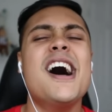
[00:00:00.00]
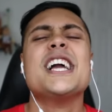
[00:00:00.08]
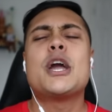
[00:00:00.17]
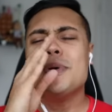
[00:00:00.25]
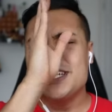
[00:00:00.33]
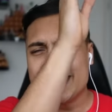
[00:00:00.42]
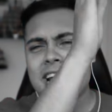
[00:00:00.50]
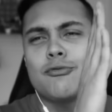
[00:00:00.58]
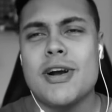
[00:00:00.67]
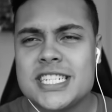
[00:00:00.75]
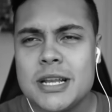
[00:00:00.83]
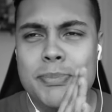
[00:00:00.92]
Can we just get a
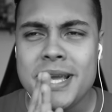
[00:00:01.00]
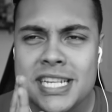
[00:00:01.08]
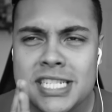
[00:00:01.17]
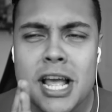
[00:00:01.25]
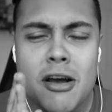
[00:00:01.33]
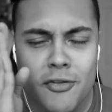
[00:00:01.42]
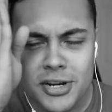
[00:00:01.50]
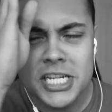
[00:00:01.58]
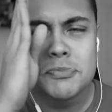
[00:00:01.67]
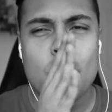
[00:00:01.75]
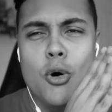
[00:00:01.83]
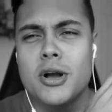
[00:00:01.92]
rest in peace for this
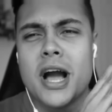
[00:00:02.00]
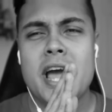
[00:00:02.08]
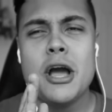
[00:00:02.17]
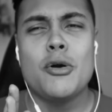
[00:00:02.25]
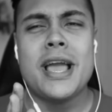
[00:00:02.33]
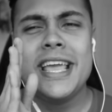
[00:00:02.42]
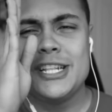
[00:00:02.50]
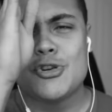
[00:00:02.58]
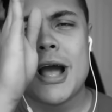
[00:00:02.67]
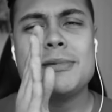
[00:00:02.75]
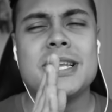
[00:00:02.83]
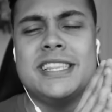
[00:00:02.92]
poor guy, okay?
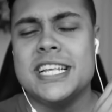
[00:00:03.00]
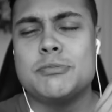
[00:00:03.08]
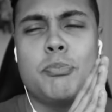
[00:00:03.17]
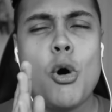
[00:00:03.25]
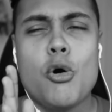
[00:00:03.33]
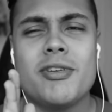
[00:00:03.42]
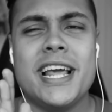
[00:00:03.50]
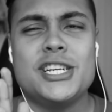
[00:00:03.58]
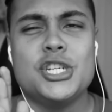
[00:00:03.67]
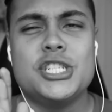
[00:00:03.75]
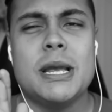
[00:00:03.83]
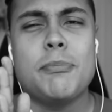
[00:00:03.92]
Trapped in this poor
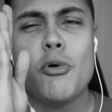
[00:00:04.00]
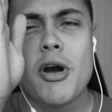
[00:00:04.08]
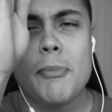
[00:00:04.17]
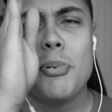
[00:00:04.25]
relationship, all right?